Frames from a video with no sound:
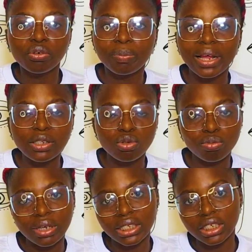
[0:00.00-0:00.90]
reply to
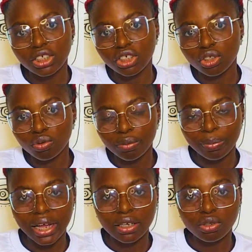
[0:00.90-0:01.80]
messages,
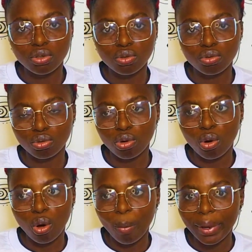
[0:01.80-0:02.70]
reply to your
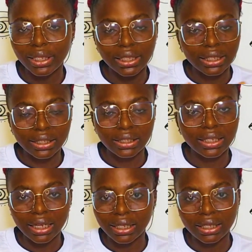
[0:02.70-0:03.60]
comment and things
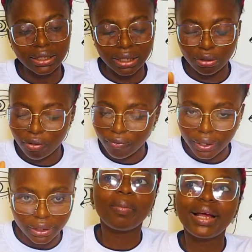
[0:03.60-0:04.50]
like that, then you're
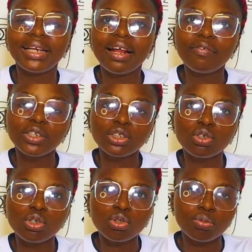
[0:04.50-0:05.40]
fine. Number 11 is
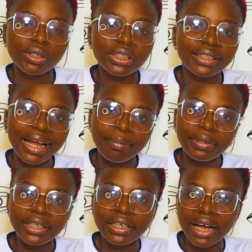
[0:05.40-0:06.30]
going to be
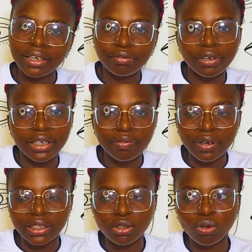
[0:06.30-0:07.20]
timely and
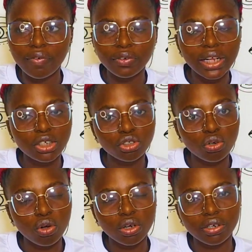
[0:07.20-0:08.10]
relevant. So I feel like you
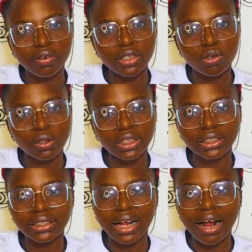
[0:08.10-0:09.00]
should create
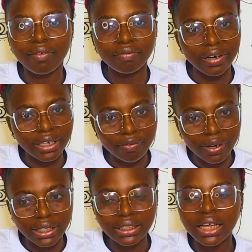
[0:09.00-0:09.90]
content that are relevant,